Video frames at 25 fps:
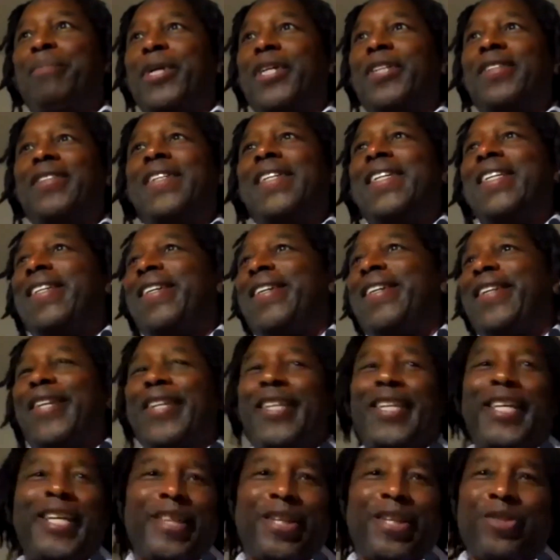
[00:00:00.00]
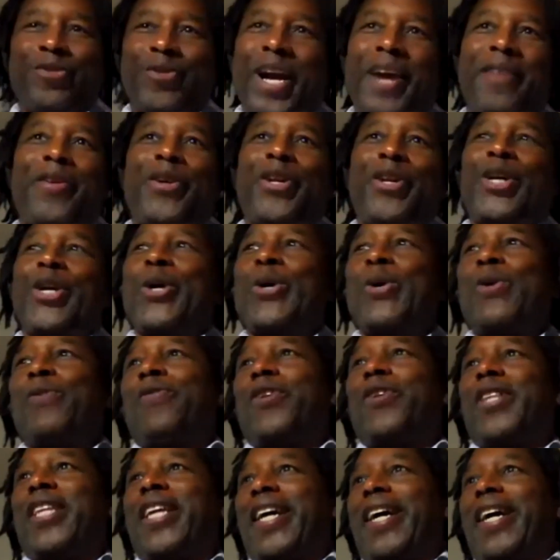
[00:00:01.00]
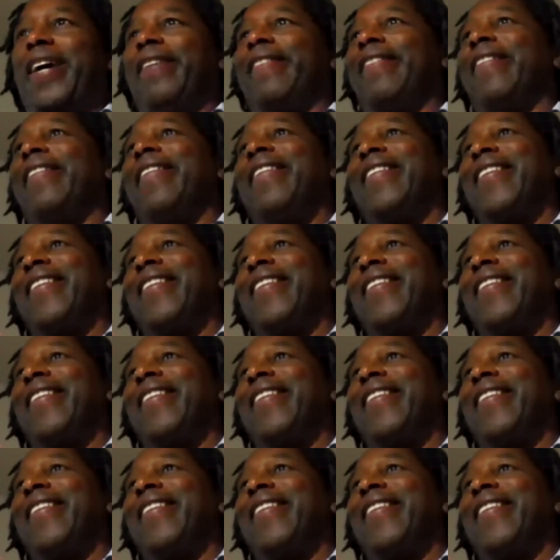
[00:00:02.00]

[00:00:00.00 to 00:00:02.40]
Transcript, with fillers: but couldn't get the driver to go over there.